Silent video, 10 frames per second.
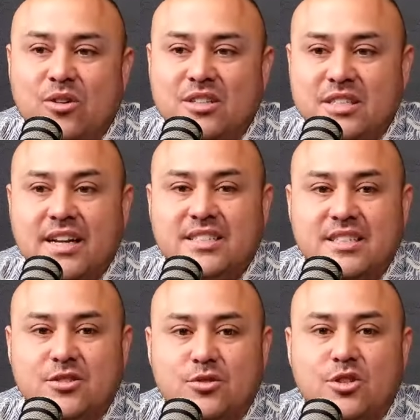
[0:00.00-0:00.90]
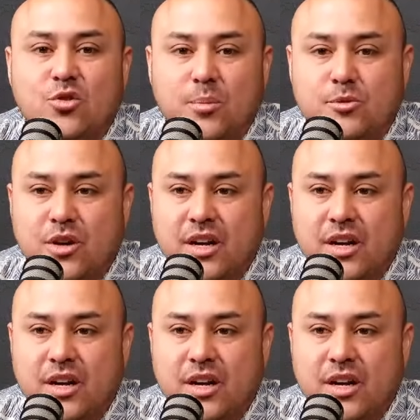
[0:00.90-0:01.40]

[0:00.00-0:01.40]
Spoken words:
estate agents do script training.